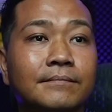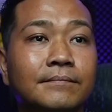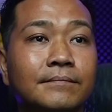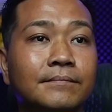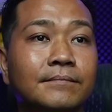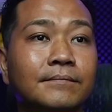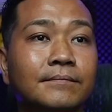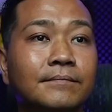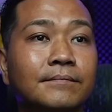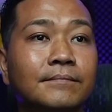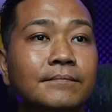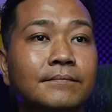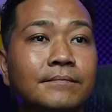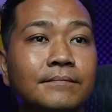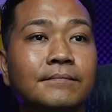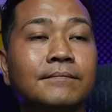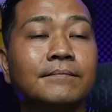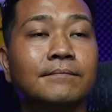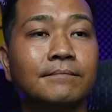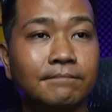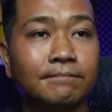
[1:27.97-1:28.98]

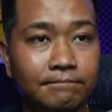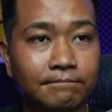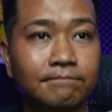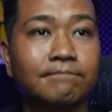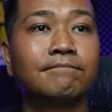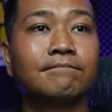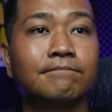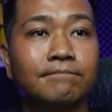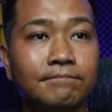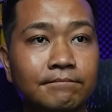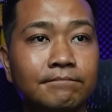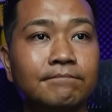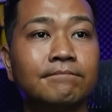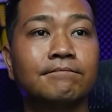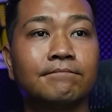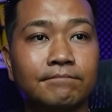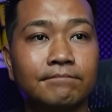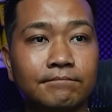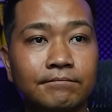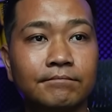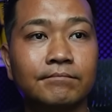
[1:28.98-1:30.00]

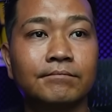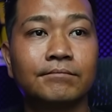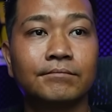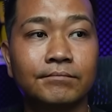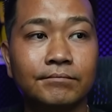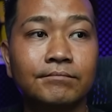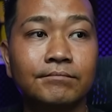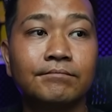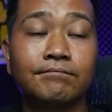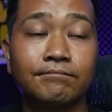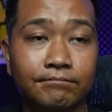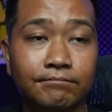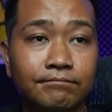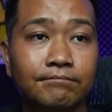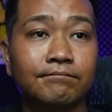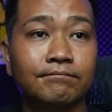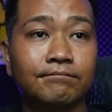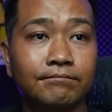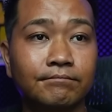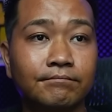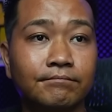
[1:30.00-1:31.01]

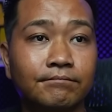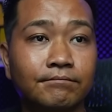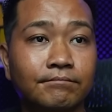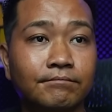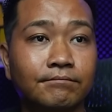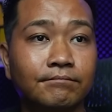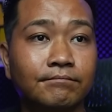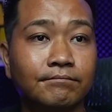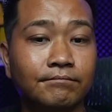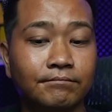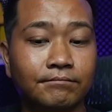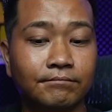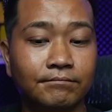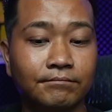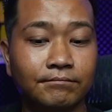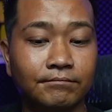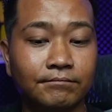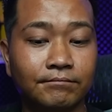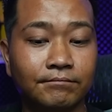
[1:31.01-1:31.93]
[no speech]